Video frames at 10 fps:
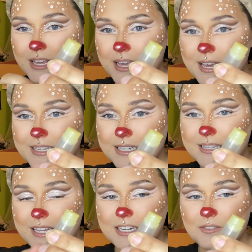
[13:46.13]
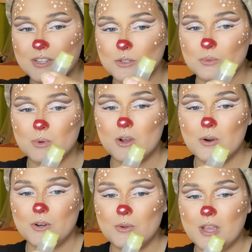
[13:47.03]
he's at the end of his
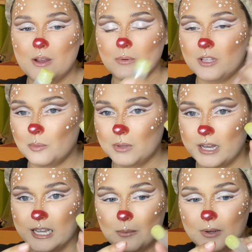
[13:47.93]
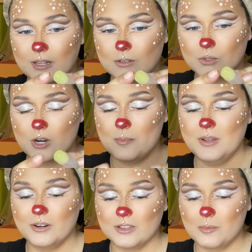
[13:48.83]
road. You can't really apply him without scraping
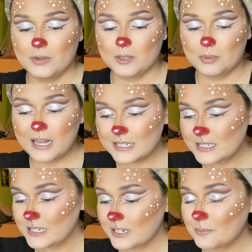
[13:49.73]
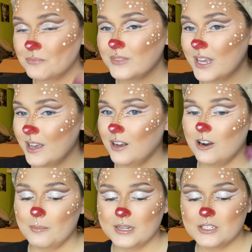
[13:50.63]
your lip on the plastic.
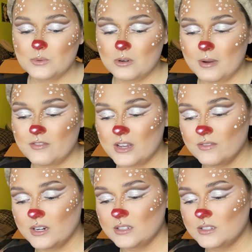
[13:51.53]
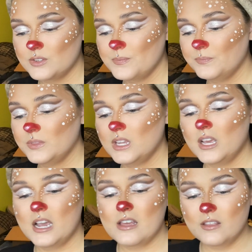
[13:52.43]
Carmex is one of my favorites.
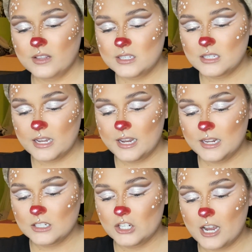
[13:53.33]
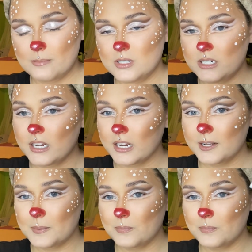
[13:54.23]
And then this is a chapstick,